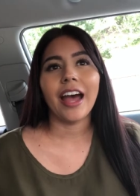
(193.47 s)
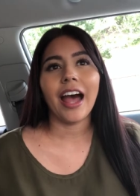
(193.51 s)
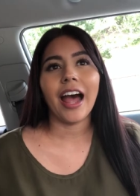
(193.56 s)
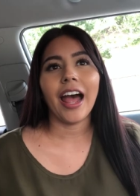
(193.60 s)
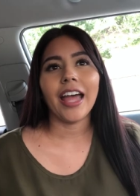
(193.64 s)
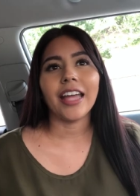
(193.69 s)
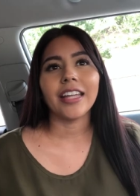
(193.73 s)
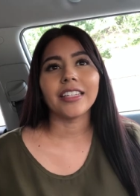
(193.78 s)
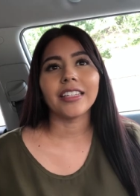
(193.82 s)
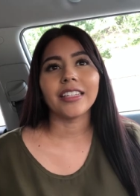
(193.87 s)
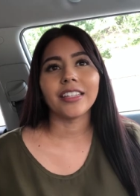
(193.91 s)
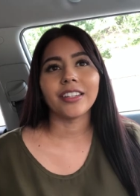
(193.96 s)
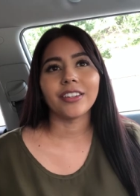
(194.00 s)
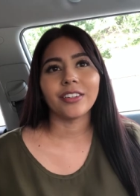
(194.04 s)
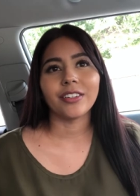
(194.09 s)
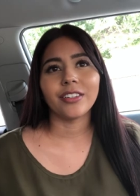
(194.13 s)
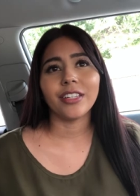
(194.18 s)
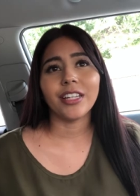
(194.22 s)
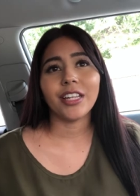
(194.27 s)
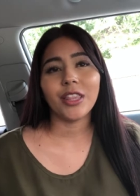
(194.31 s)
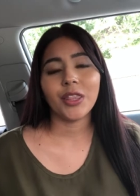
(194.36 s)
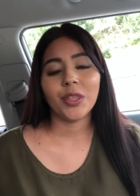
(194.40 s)
I
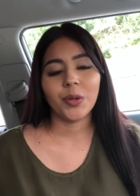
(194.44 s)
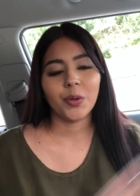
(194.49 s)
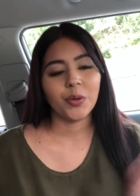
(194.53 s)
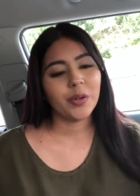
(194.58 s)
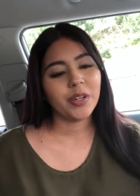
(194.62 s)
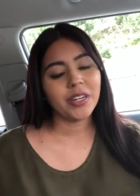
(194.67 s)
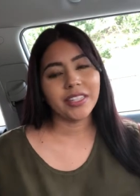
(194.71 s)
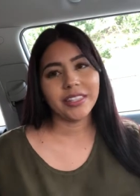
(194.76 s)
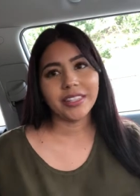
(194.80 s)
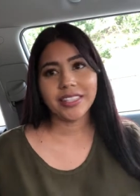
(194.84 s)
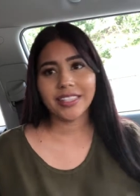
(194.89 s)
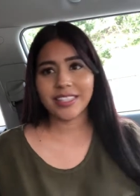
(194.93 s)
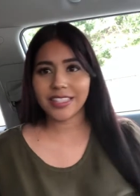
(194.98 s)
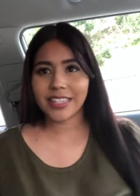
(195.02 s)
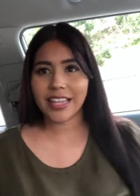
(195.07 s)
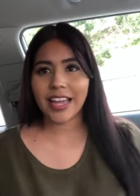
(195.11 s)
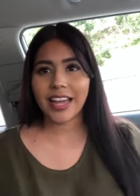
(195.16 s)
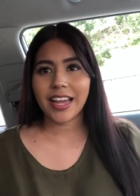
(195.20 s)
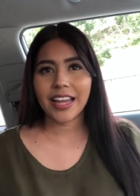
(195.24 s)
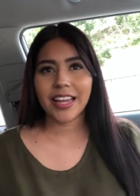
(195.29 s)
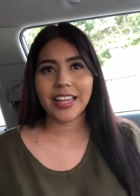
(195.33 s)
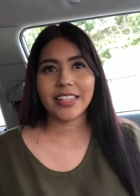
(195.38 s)
literally threw it in the
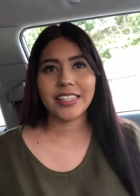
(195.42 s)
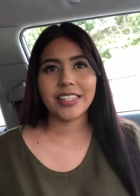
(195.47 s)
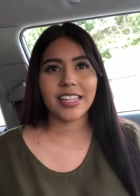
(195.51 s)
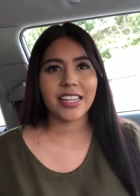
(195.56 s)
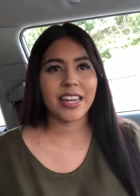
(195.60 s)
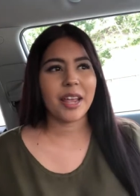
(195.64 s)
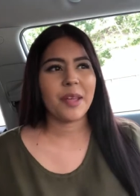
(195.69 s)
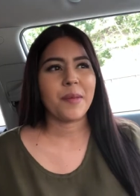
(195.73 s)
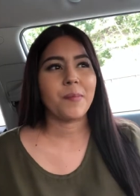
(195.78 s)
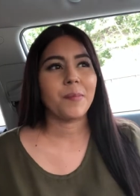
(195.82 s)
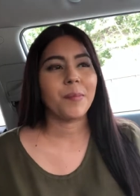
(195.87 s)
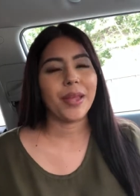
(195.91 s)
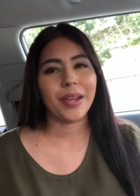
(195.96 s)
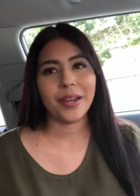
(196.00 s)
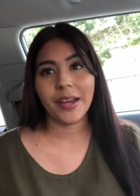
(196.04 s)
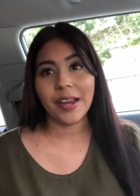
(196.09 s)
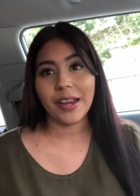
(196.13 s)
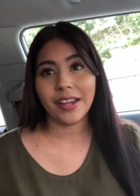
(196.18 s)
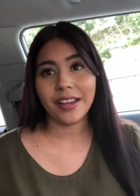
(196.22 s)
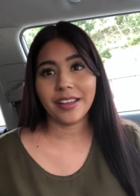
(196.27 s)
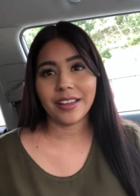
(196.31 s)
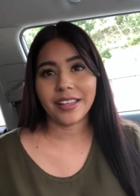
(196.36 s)
sand and I
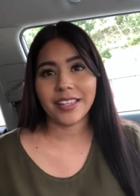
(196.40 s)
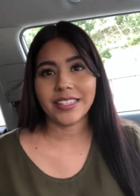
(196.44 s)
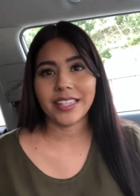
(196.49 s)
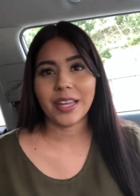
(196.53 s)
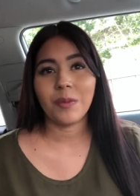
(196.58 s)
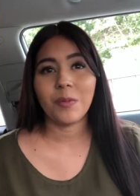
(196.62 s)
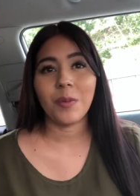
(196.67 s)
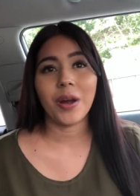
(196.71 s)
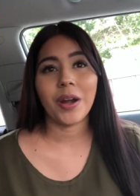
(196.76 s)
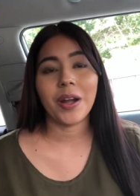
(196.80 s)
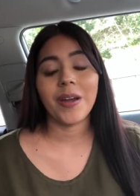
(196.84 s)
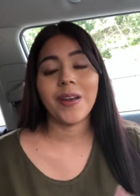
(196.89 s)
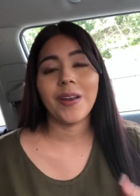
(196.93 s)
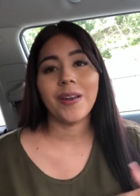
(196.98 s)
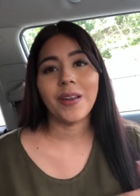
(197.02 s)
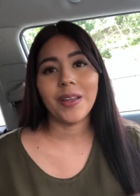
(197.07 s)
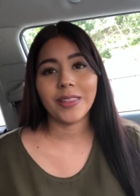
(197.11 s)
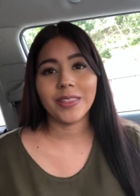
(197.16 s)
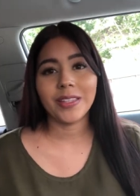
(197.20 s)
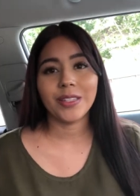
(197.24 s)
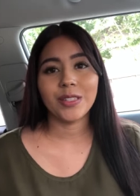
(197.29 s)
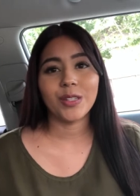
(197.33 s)
buried it because I wanted
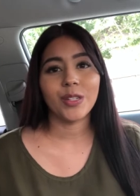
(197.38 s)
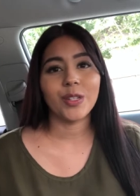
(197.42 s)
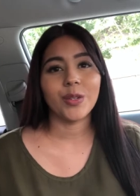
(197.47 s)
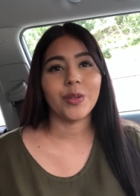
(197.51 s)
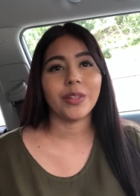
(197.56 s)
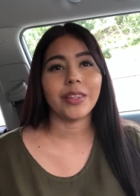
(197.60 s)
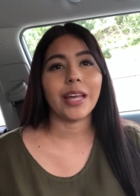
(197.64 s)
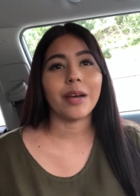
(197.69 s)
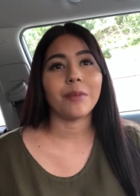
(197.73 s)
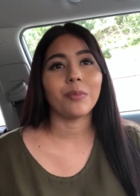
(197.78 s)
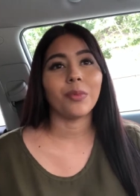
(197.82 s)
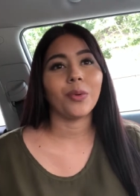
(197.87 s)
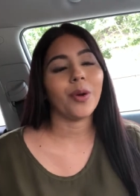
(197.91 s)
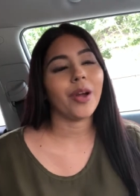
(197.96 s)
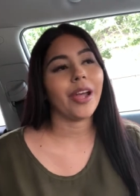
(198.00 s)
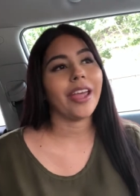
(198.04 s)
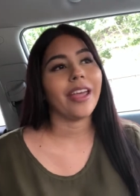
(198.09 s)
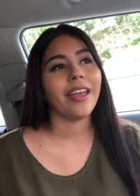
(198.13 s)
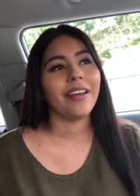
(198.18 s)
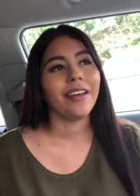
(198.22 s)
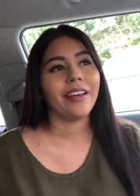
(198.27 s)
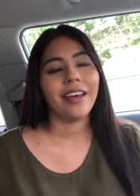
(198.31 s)
nothing to do with that
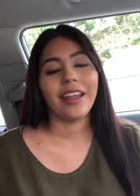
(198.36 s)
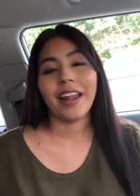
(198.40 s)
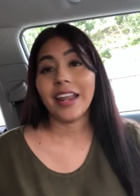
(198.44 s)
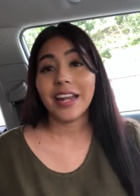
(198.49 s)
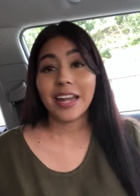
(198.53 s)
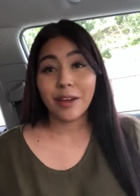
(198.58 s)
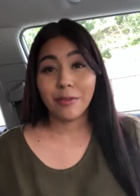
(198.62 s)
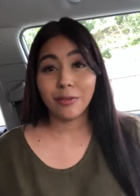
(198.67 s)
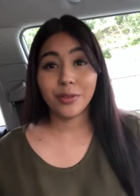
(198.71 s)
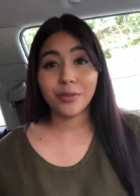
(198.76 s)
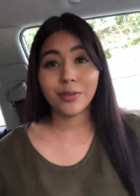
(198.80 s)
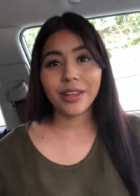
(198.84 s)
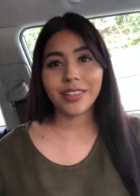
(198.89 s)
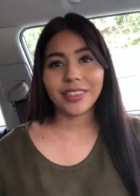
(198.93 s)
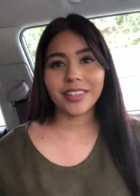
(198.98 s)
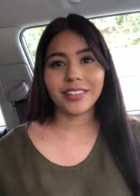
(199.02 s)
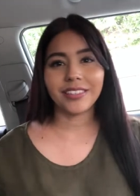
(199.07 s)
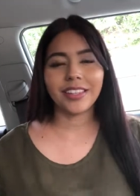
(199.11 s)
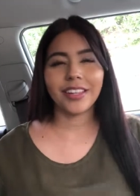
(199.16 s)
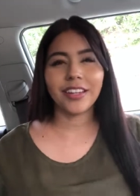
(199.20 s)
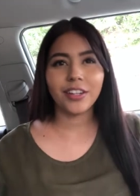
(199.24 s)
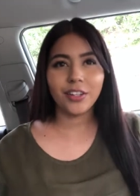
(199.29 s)
boy. And I never read
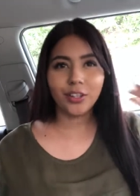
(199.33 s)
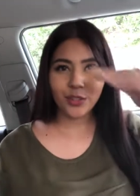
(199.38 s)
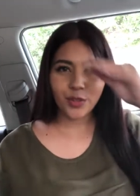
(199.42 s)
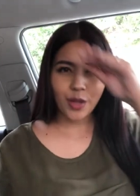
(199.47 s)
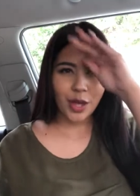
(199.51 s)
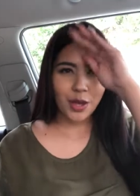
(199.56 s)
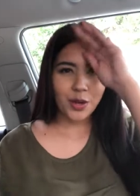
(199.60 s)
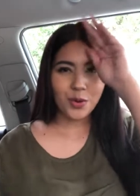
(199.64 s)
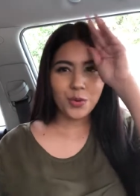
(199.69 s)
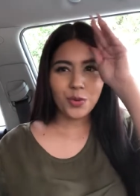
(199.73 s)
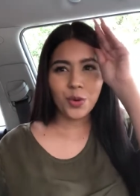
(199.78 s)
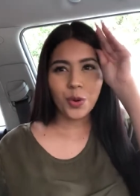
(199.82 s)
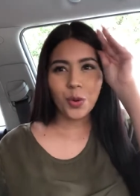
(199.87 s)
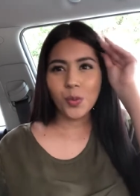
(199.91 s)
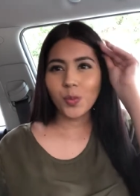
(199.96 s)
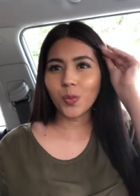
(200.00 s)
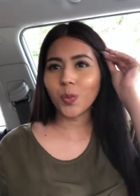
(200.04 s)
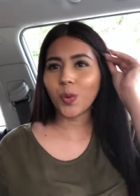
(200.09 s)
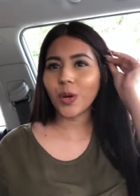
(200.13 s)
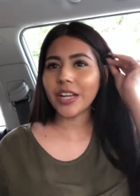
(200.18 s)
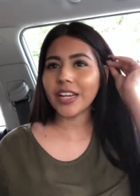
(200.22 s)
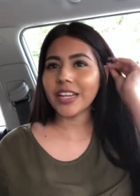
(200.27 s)
the letter, so I don't know
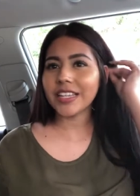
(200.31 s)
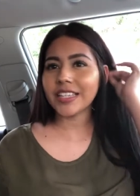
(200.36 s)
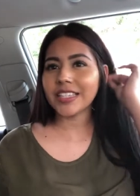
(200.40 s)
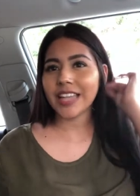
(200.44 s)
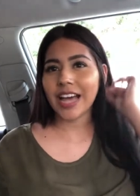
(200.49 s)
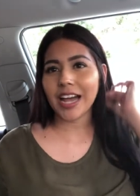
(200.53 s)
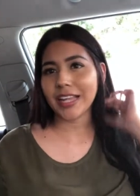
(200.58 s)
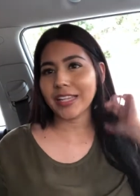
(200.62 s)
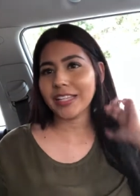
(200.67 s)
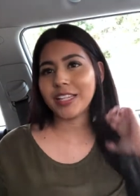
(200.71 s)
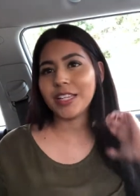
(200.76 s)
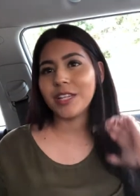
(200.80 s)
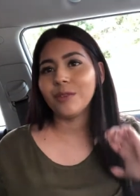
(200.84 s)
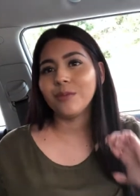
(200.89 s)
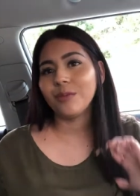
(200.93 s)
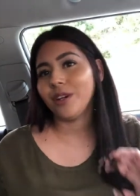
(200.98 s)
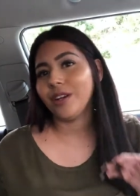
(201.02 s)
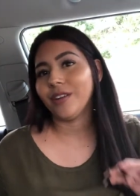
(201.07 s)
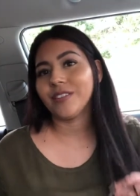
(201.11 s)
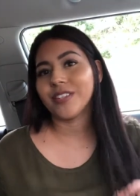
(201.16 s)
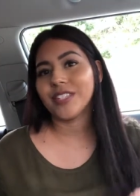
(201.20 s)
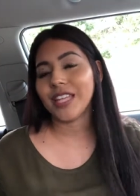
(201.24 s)
what exactly he
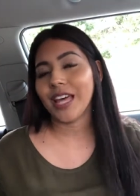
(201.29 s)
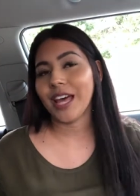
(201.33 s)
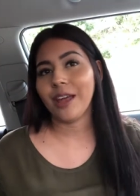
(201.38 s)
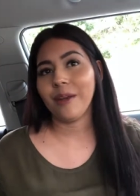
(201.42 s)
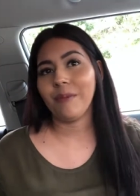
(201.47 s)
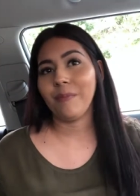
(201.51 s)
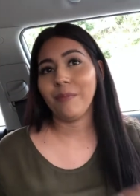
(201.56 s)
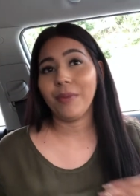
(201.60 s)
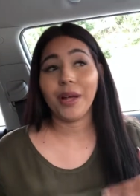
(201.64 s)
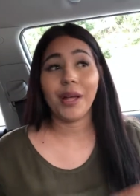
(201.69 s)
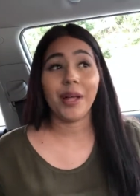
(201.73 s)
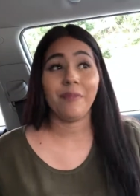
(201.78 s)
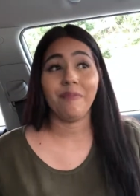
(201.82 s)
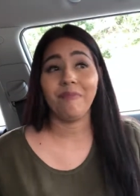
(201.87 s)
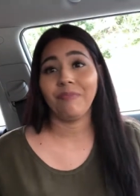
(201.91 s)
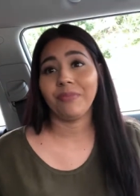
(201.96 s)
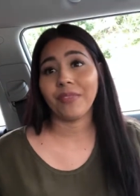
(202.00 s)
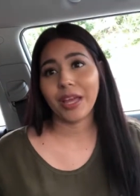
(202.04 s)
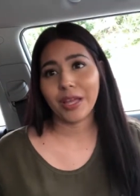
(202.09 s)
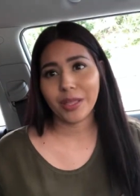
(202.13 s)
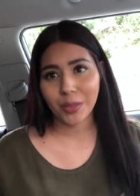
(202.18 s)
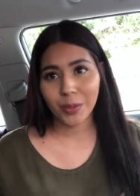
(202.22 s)
would have said, but
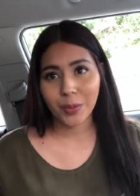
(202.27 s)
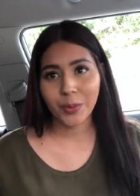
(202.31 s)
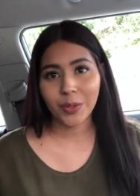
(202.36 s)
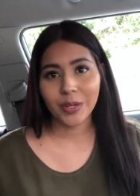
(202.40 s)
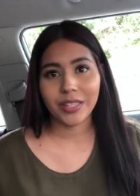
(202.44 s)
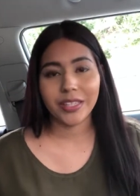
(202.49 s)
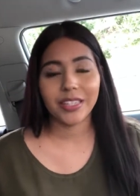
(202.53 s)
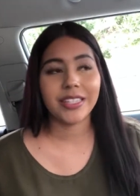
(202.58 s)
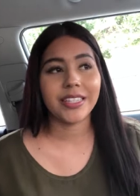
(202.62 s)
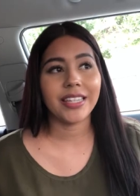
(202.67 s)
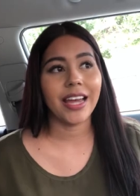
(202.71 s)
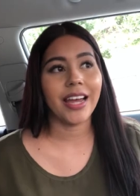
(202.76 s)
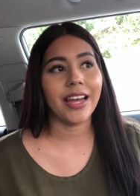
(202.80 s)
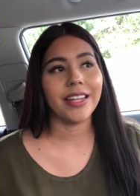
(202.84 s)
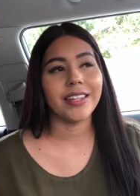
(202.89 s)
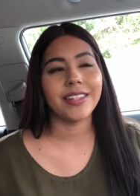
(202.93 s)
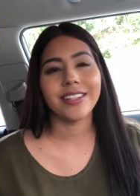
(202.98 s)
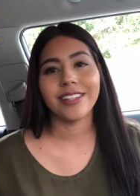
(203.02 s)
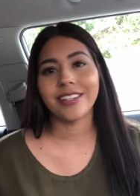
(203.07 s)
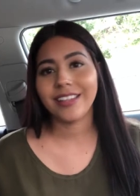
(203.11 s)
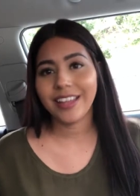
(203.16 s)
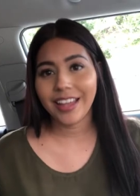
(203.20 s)
I threw it in the
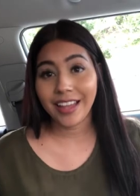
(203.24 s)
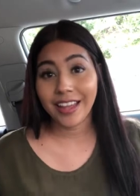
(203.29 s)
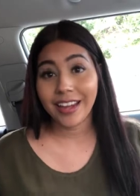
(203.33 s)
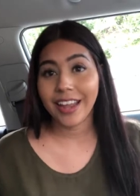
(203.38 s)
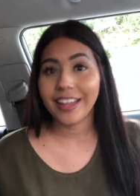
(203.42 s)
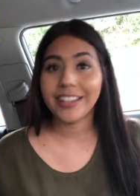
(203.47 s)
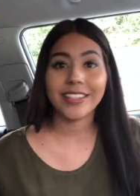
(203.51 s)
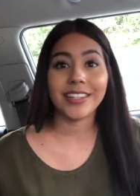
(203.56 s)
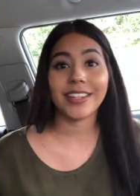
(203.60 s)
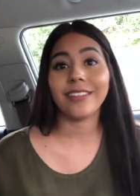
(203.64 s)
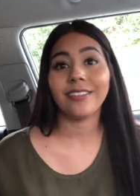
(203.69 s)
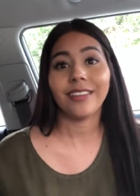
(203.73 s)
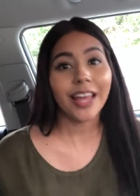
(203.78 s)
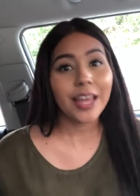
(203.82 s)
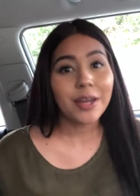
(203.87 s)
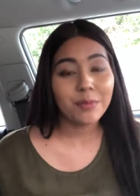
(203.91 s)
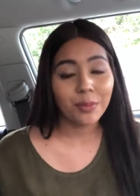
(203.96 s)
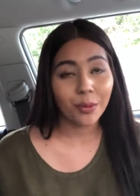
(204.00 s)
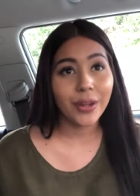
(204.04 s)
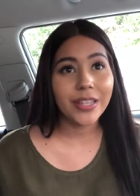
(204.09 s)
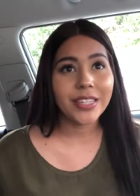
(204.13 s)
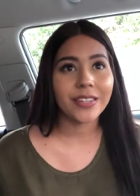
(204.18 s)
sand. Again, I didn't
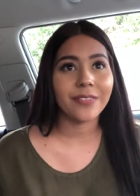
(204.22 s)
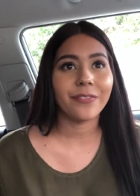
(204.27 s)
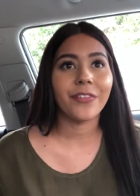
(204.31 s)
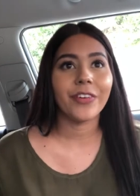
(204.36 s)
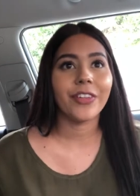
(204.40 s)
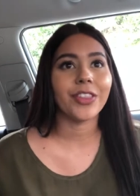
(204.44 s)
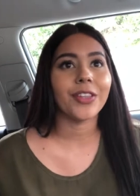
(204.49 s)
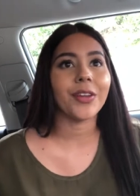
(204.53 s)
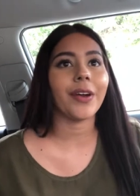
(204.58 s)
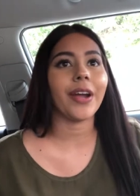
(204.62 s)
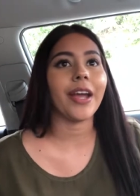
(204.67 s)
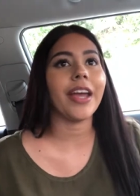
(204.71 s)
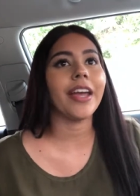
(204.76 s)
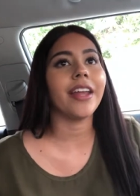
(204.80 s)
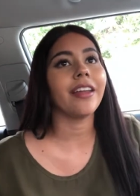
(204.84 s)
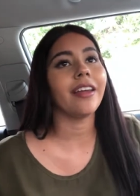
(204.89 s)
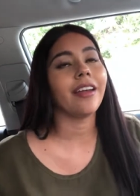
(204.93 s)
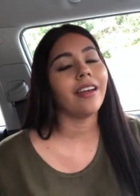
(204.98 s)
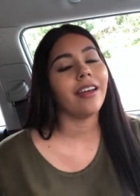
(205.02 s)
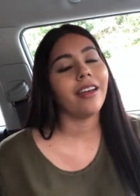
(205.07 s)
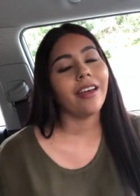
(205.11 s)
like boys in 5th grade.